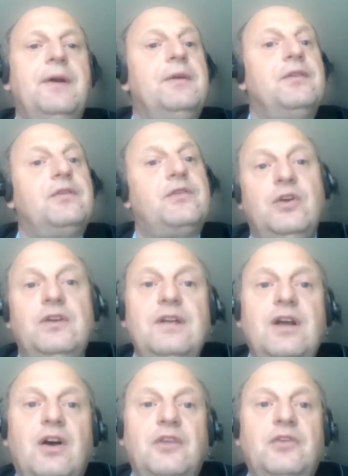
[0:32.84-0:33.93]

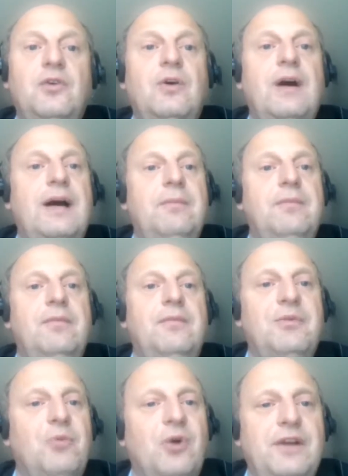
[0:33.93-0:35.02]
Certainly also
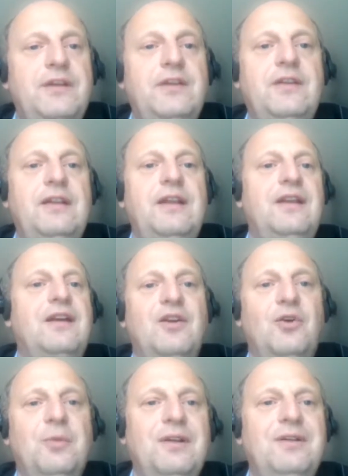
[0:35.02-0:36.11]
the world is and the
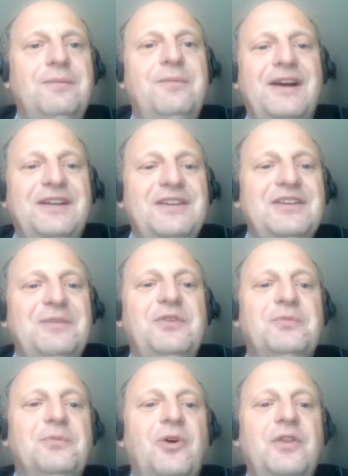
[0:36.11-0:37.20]
global partnership
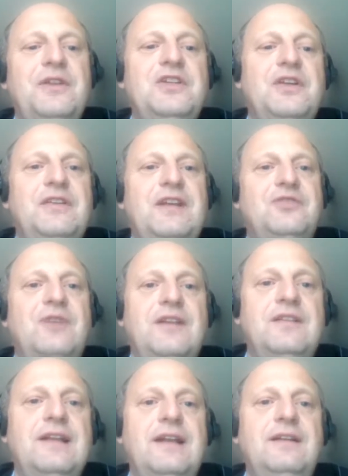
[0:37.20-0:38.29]
is more than just a
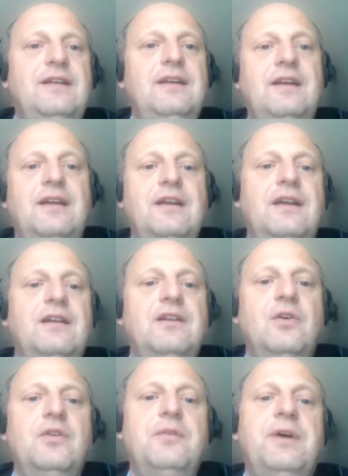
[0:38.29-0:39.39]
transatlantic and a
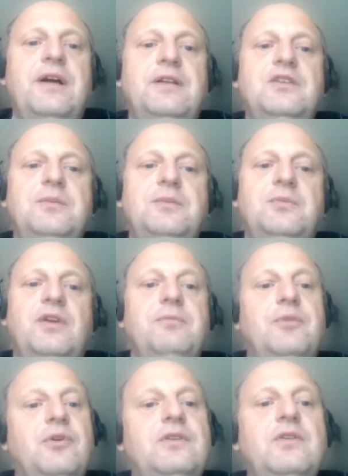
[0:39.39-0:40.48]
northern partnership. So an
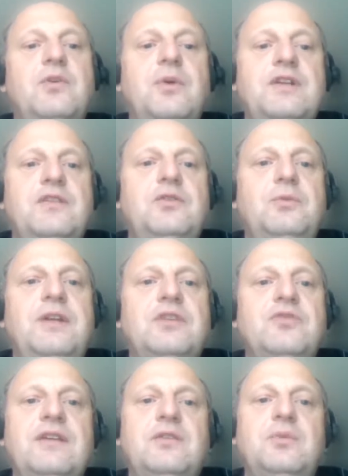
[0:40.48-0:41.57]
important question to be
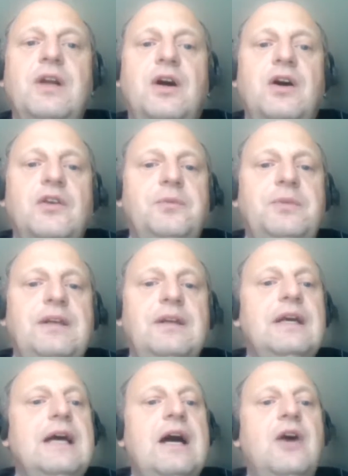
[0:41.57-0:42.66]
addressed will also be
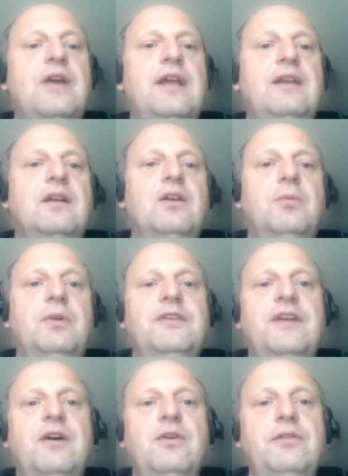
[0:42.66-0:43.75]
how can the global
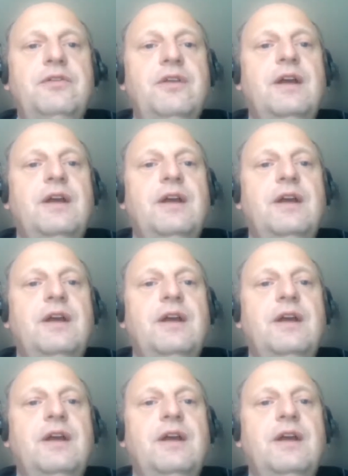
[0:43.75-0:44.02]
south